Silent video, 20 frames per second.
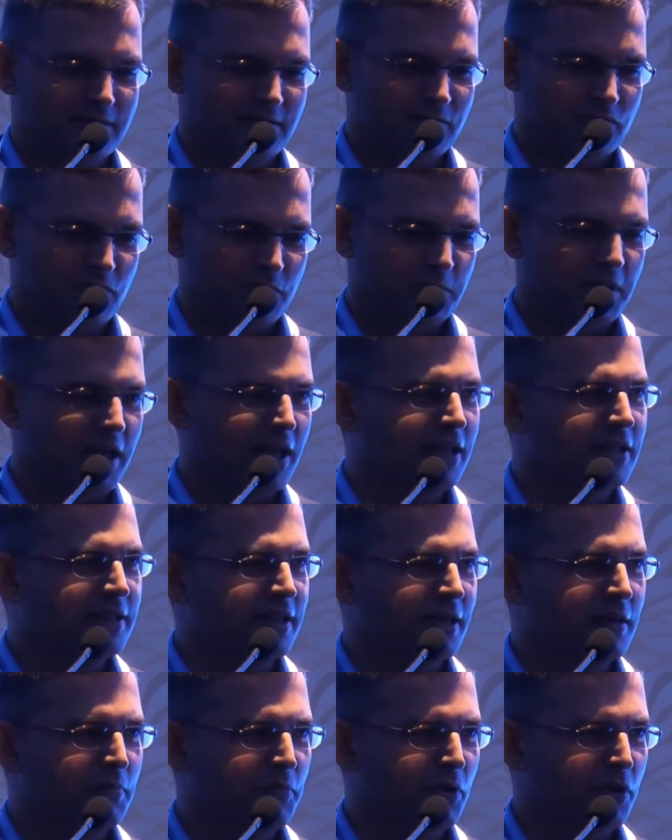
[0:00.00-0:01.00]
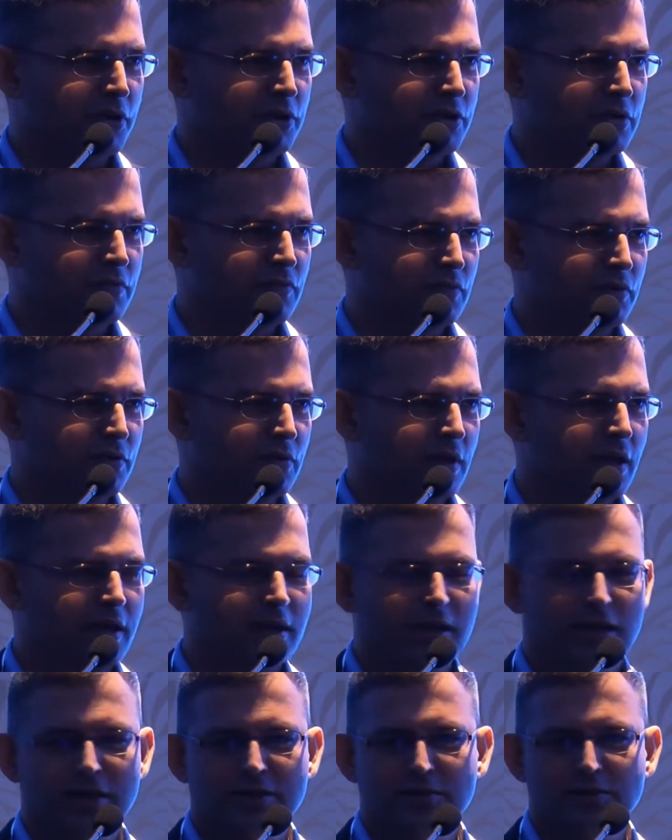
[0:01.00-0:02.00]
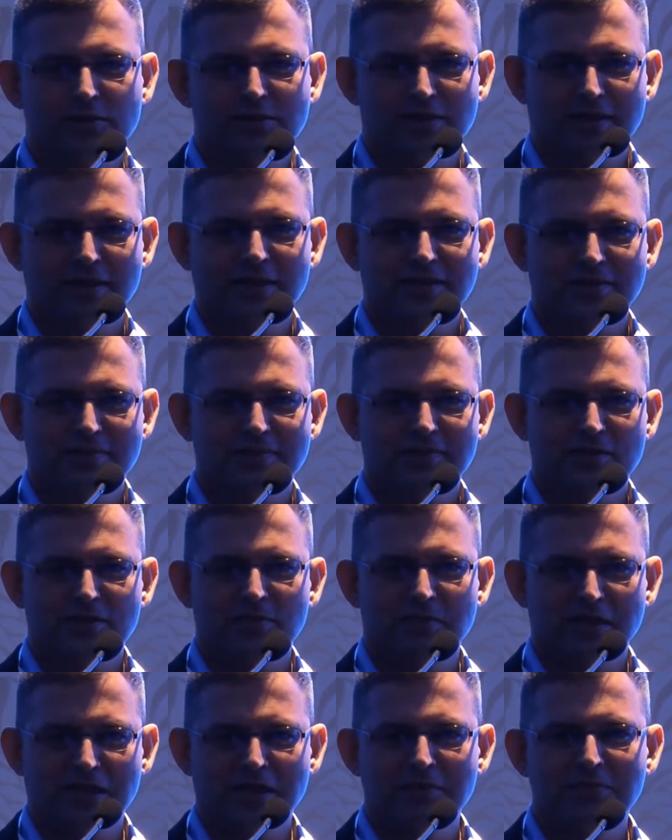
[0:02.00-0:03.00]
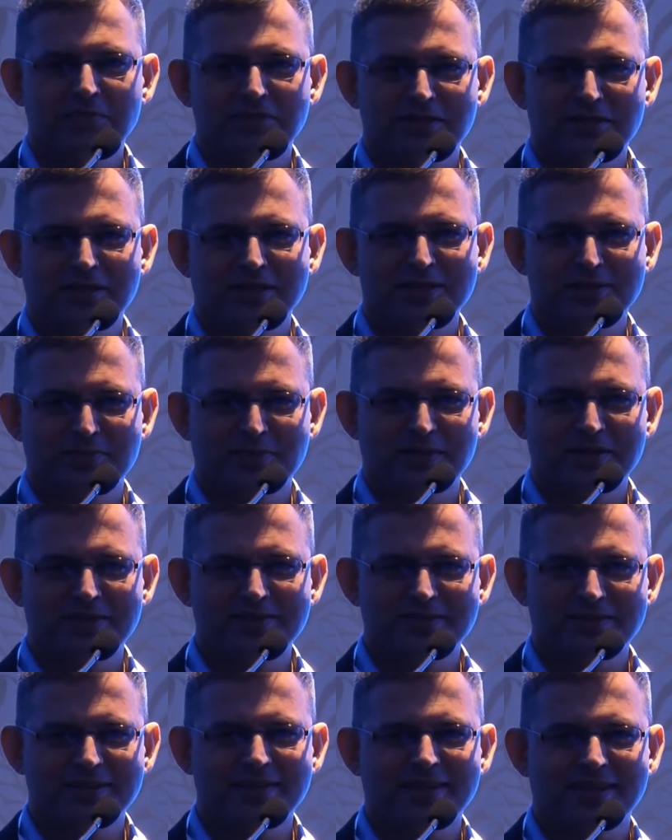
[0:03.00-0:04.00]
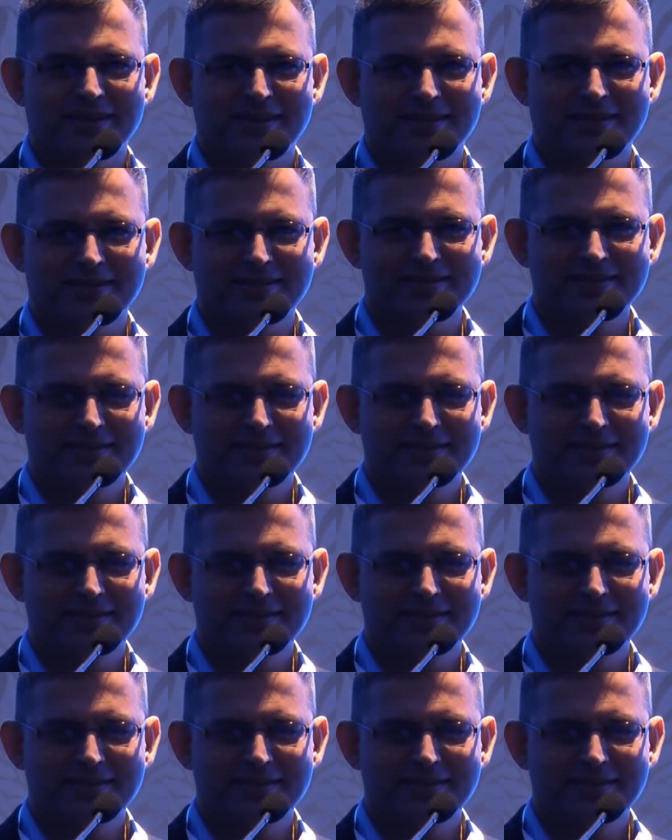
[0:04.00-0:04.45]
From a healthcare point of view, I like to say, with my limited experience in Kerala,